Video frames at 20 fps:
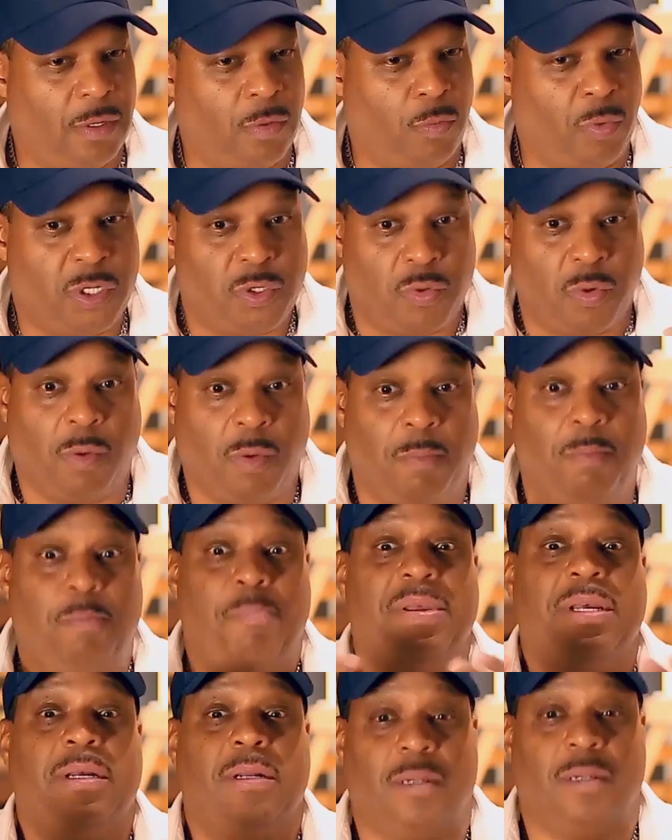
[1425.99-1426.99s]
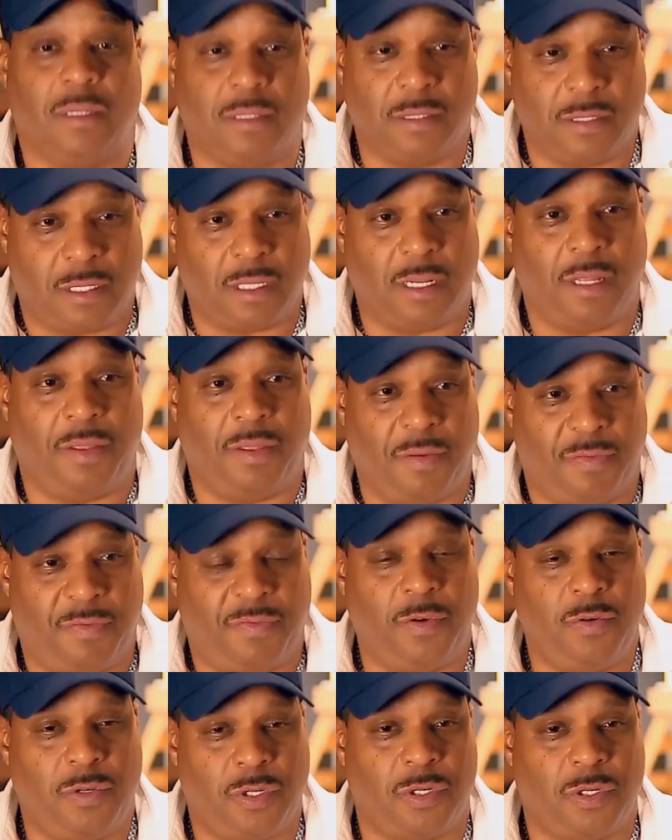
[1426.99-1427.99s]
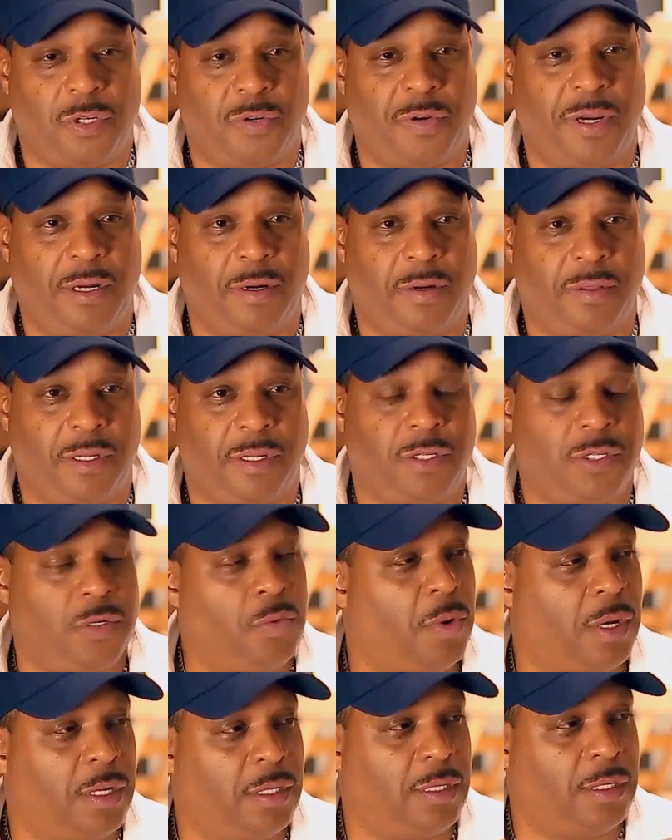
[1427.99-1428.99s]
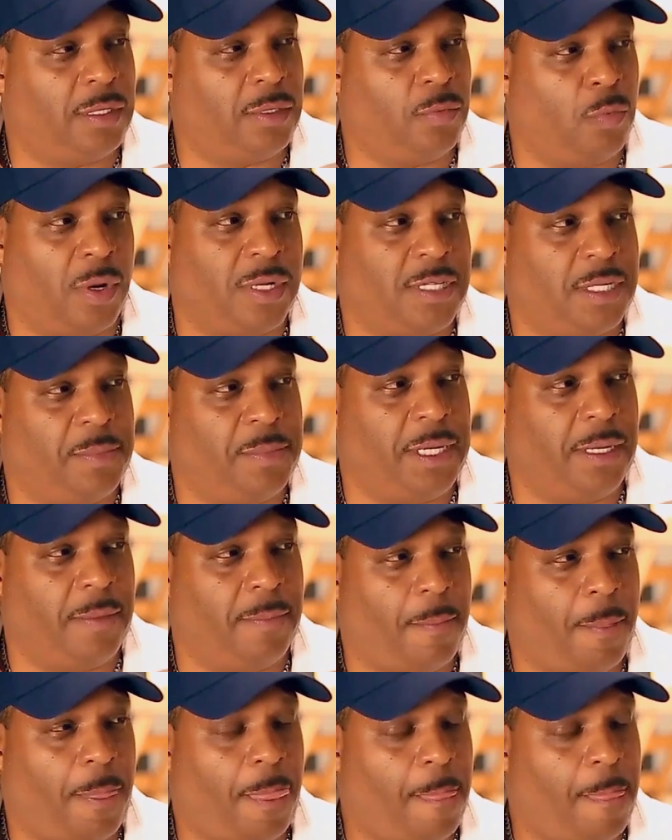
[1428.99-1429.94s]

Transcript: which will build the future trader that you want to be.